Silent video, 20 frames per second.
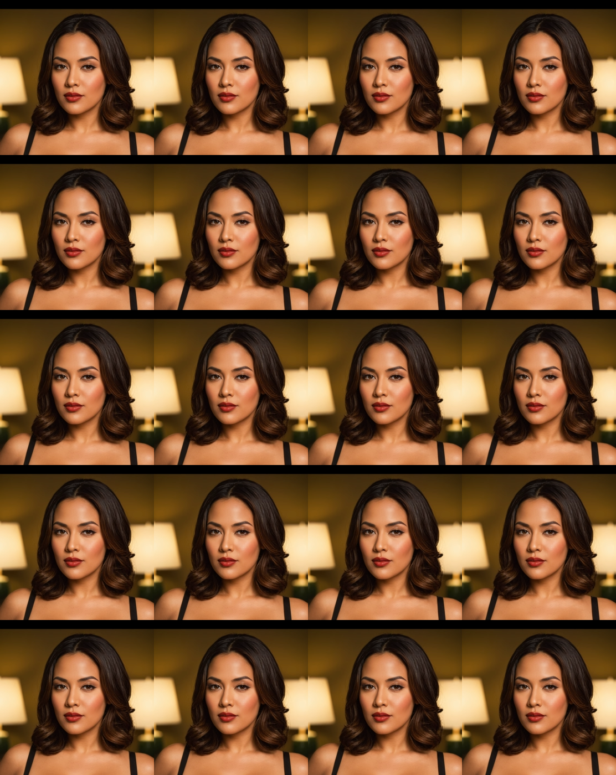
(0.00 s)

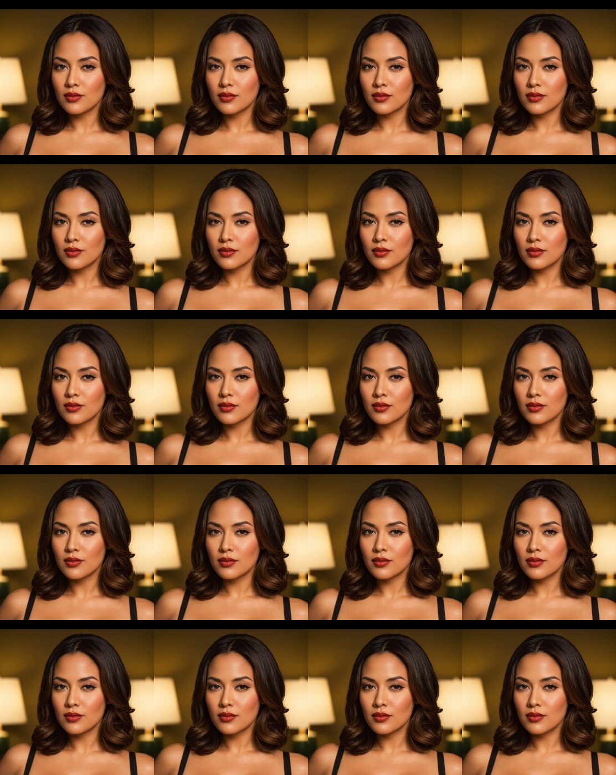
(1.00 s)

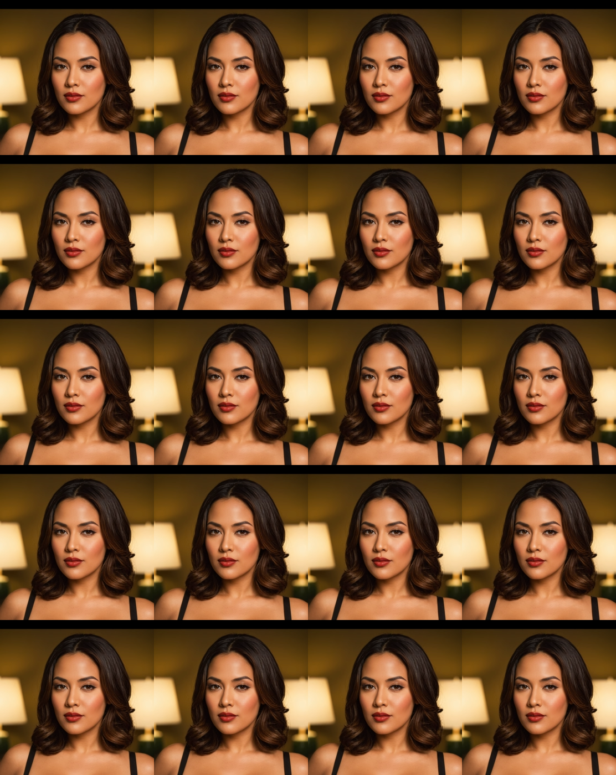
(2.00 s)

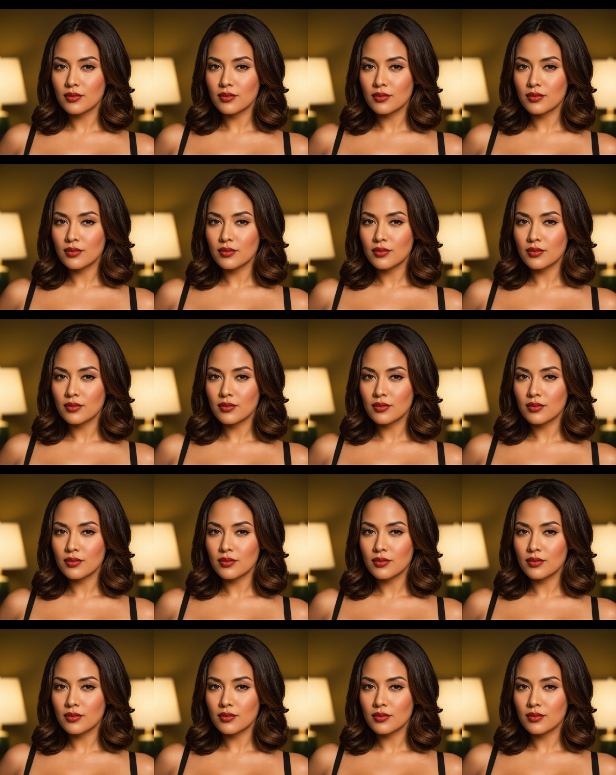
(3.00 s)

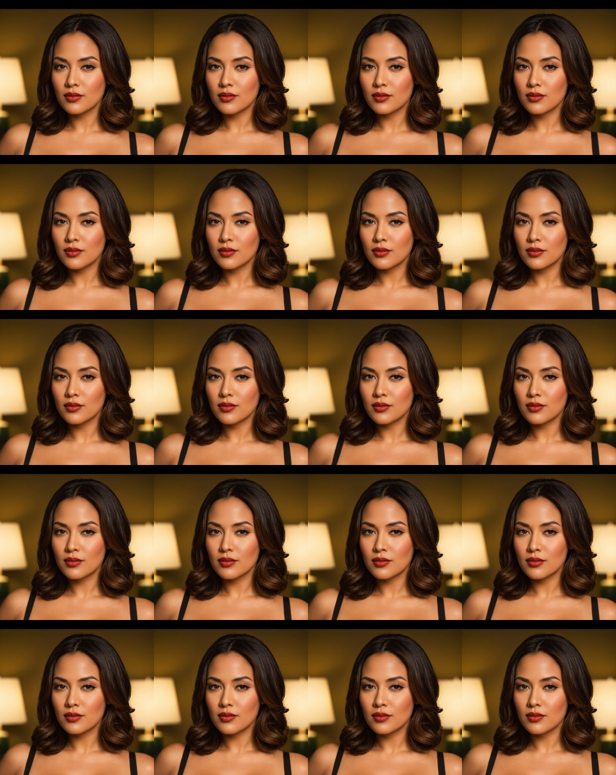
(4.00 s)

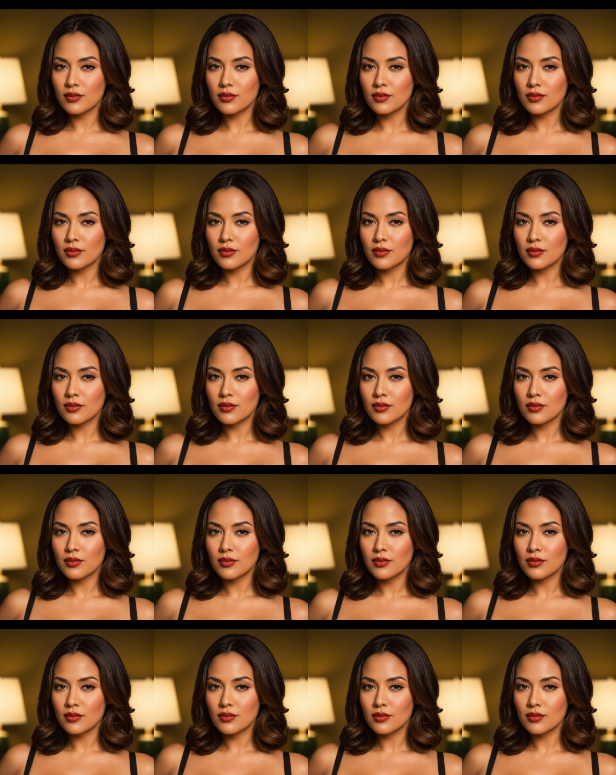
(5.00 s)
[no speech]